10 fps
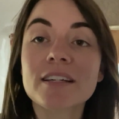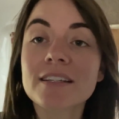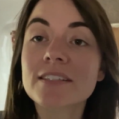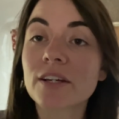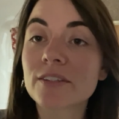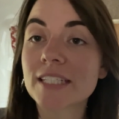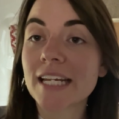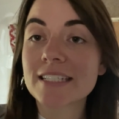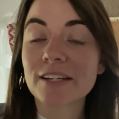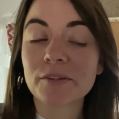So
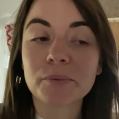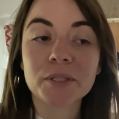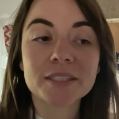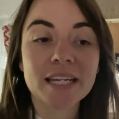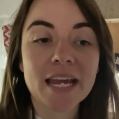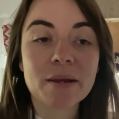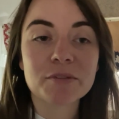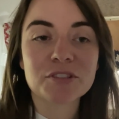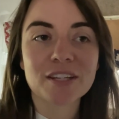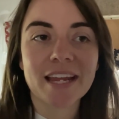today's another work day. We're
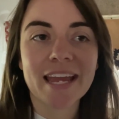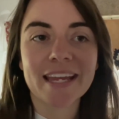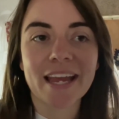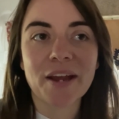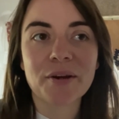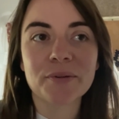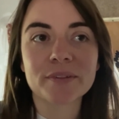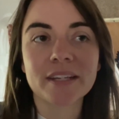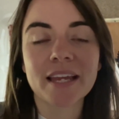just gonna hang out,